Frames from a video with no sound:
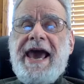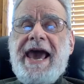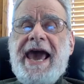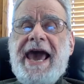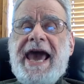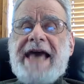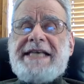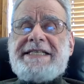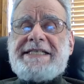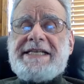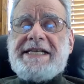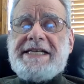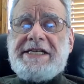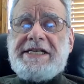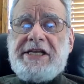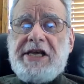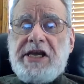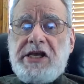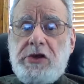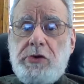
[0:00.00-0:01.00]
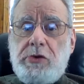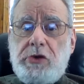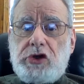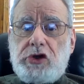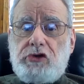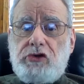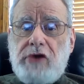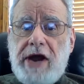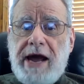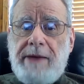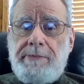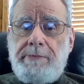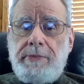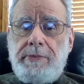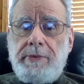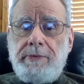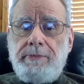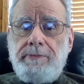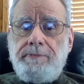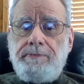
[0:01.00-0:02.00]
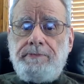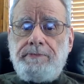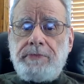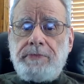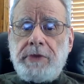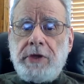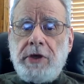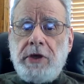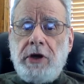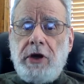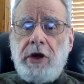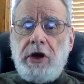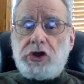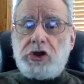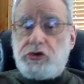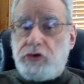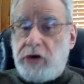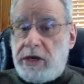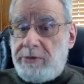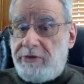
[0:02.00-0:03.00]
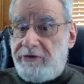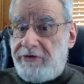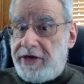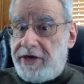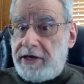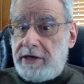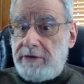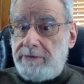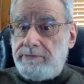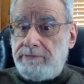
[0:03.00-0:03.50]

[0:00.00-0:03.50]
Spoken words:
as continuous drop, a stream of ink,